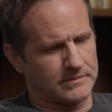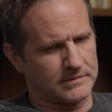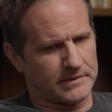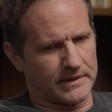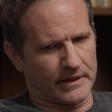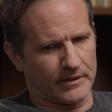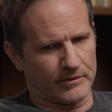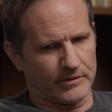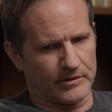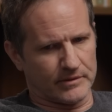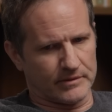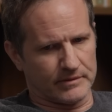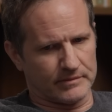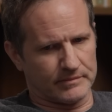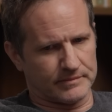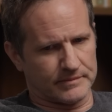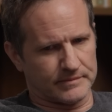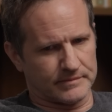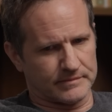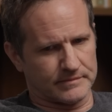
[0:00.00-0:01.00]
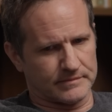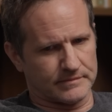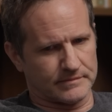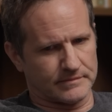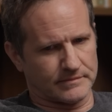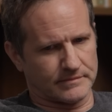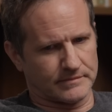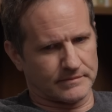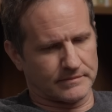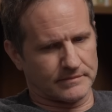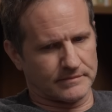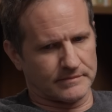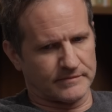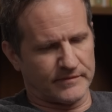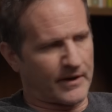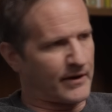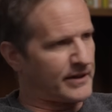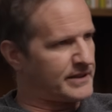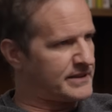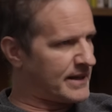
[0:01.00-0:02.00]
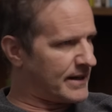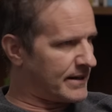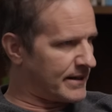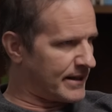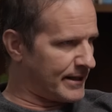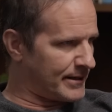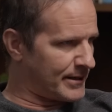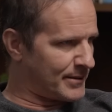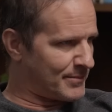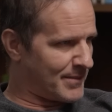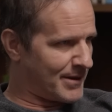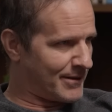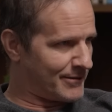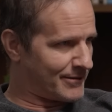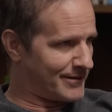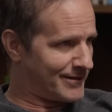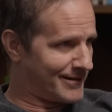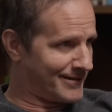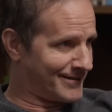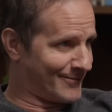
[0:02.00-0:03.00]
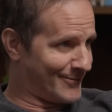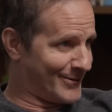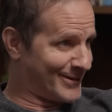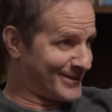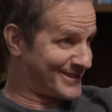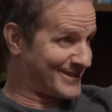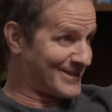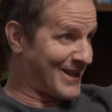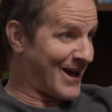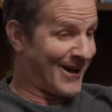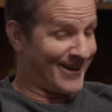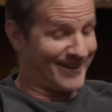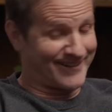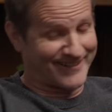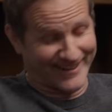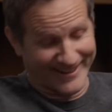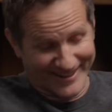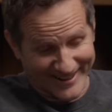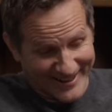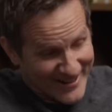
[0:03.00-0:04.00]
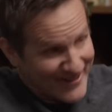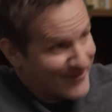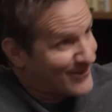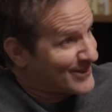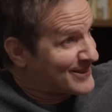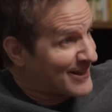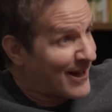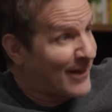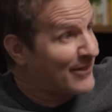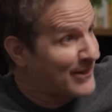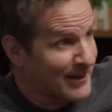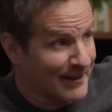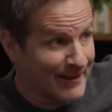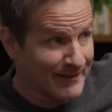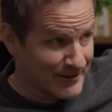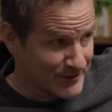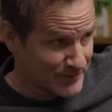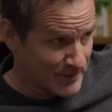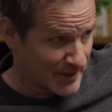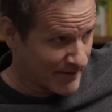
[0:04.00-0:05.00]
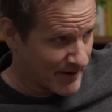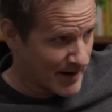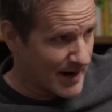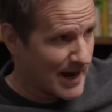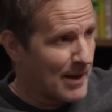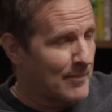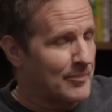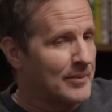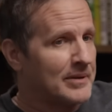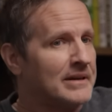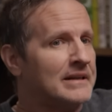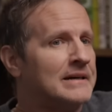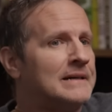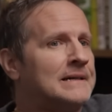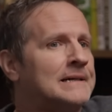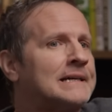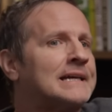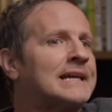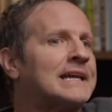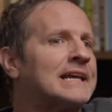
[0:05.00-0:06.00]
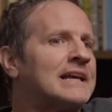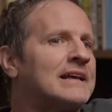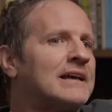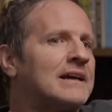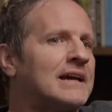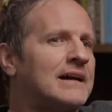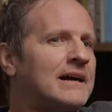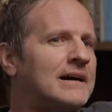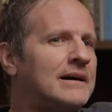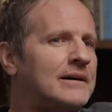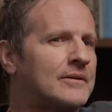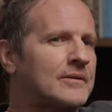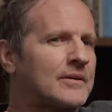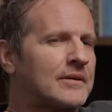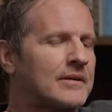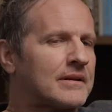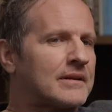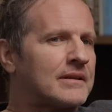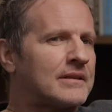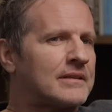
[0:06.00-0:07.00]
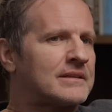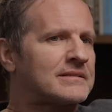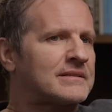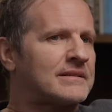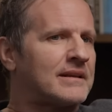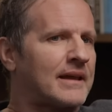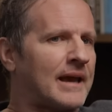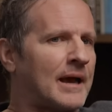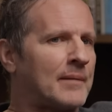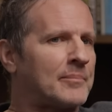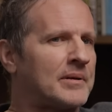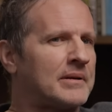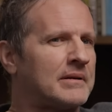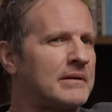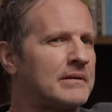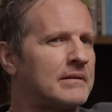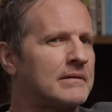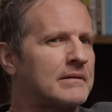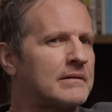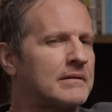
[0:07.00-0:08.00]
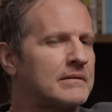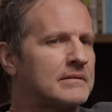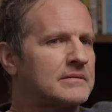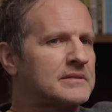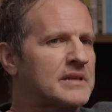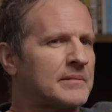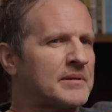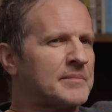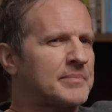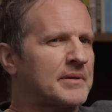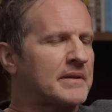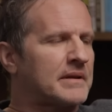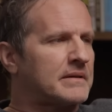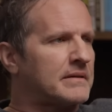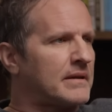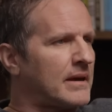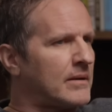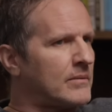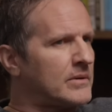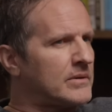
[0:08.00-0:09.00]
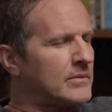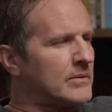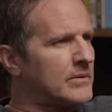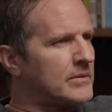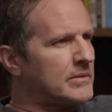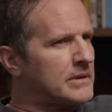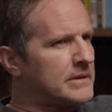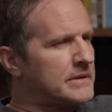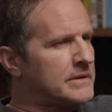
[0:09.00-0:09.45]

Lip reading: your very dedicated mother was not thinking this would ever happen. This did happen. Tell me about that day when you were